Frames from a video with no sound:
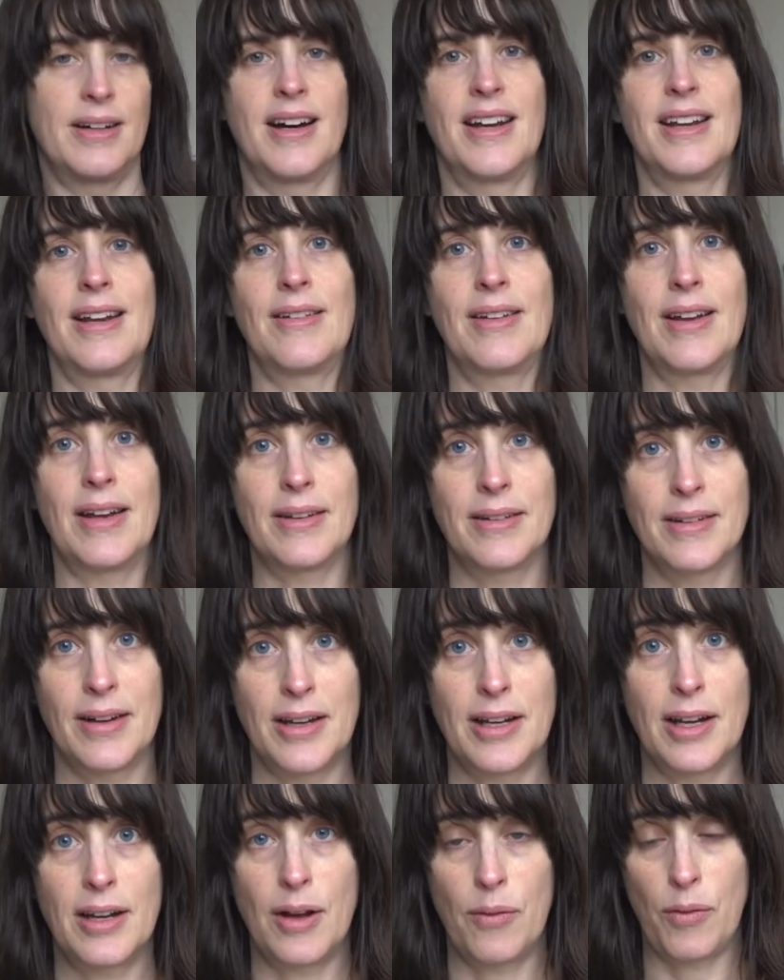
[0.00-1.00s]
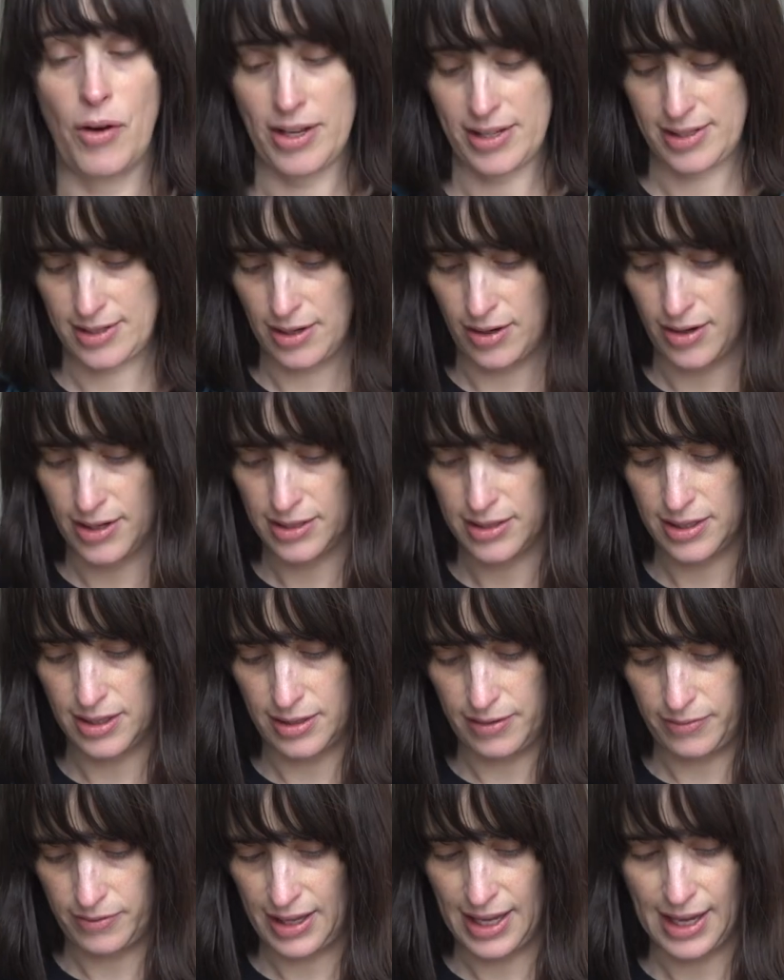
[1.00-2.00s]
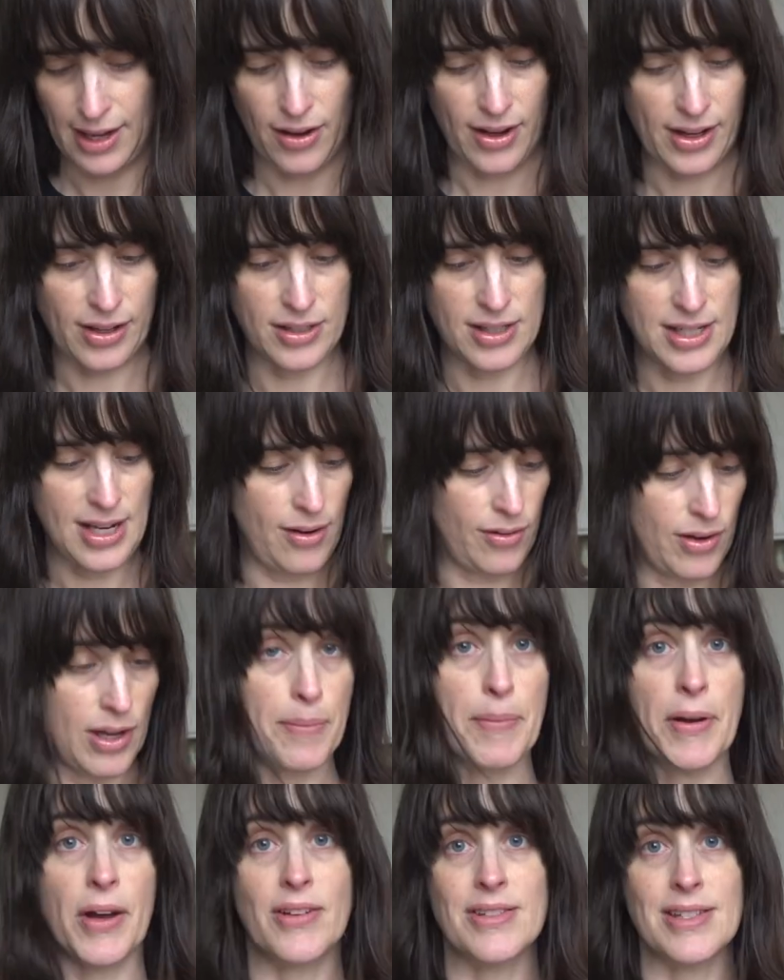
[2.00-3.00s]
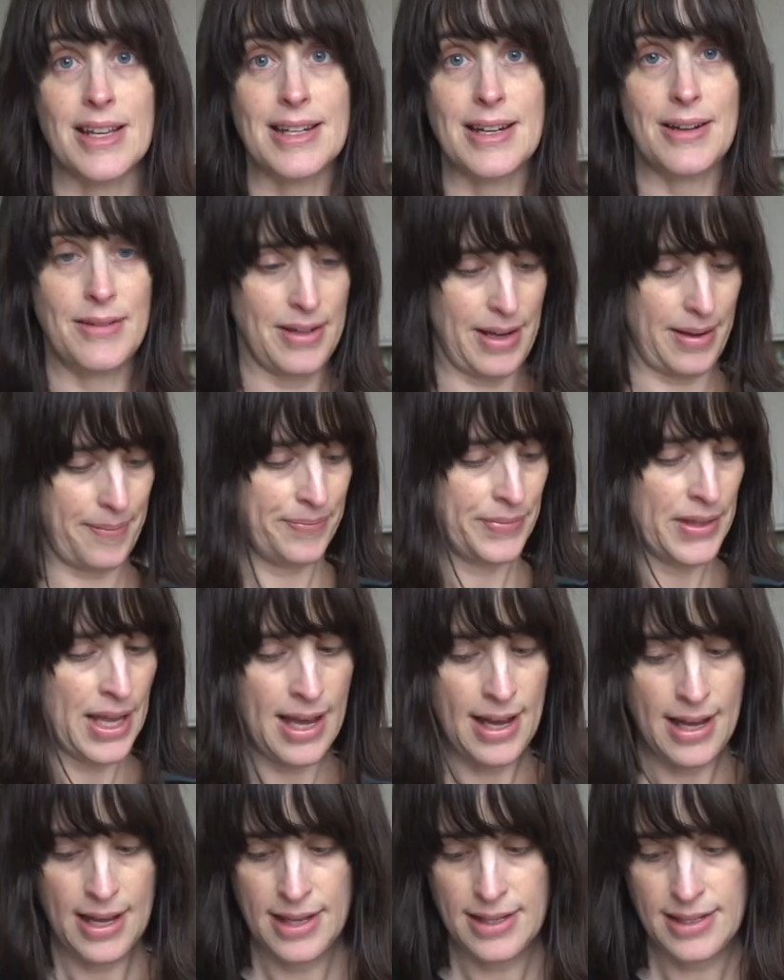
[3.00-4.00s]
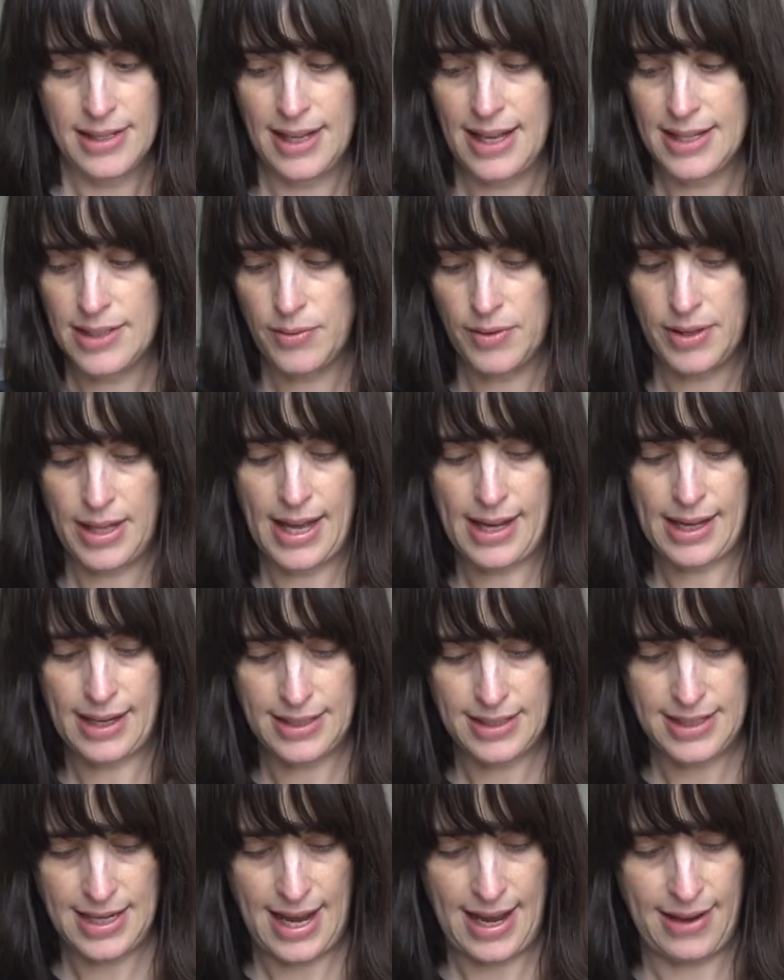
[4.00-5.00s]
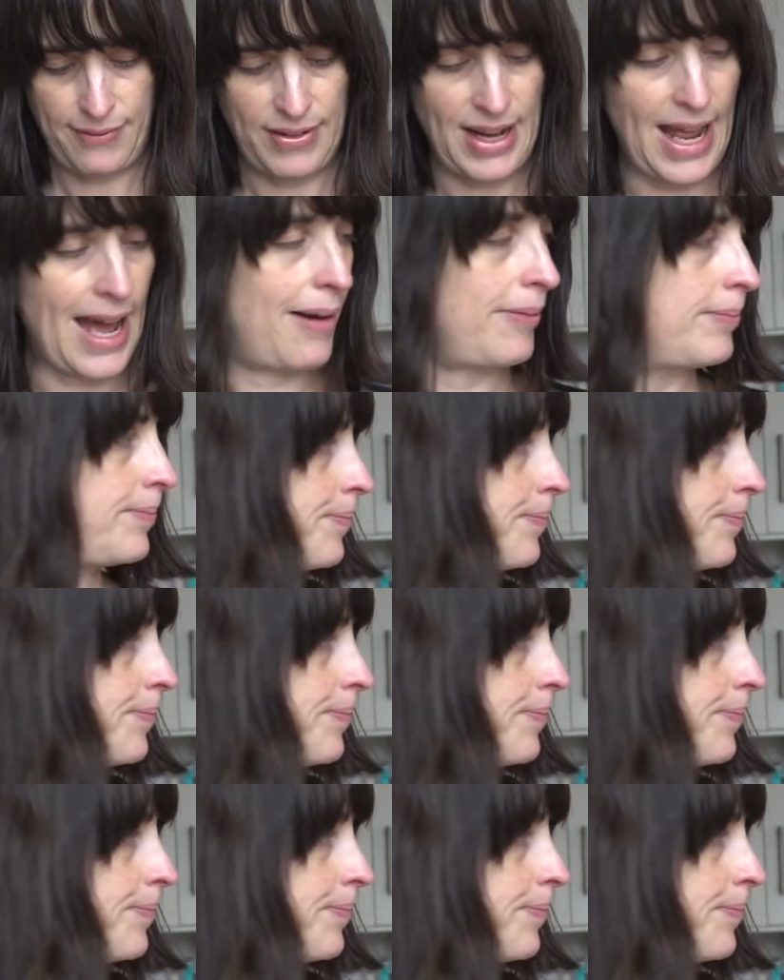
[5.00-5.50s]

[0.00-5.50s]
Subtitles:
I don't know. I don't know why I started to think I could tell you because I don't know. So that's what they're going to have now.